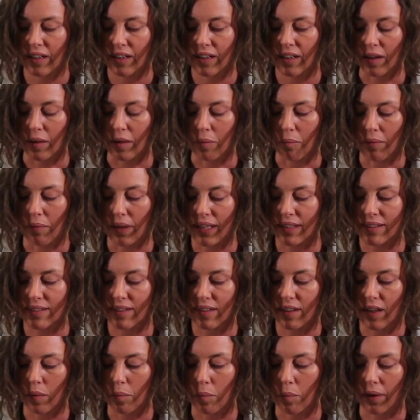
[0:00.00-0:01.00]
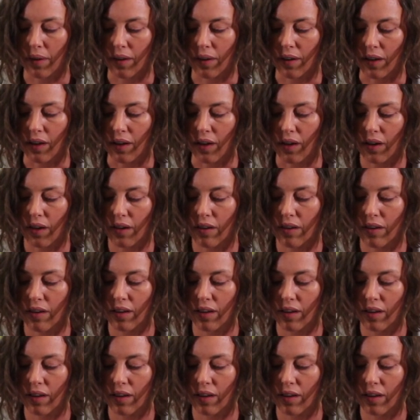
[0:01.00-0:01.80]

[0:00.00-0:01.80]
And mix it up a little.